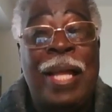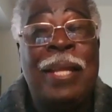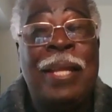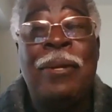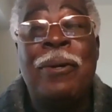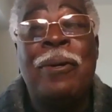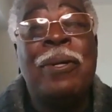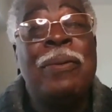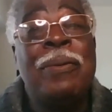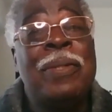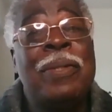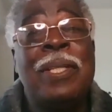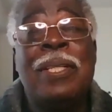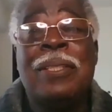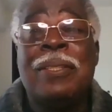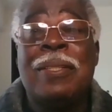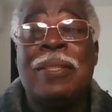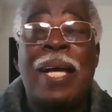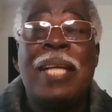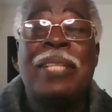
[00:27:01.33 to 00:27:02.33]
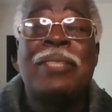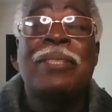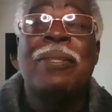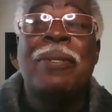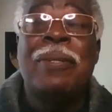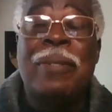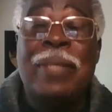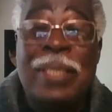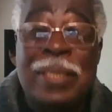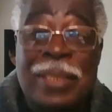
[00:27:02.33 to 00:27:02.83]
know he was, because I used to
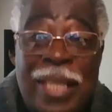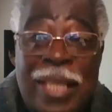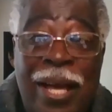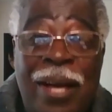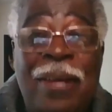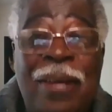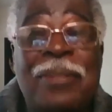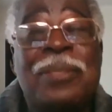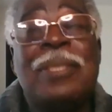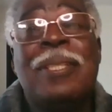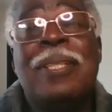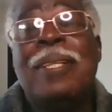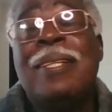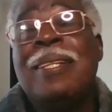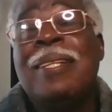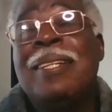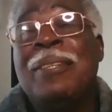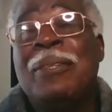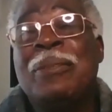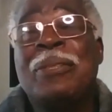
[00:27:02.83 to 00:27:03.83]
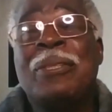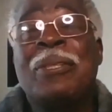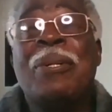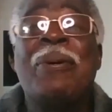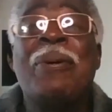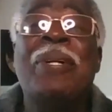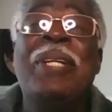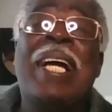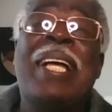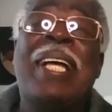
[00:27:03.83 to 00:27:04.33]
go to his house. He used to
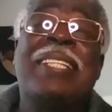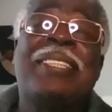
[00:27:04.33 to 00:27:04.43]
go in that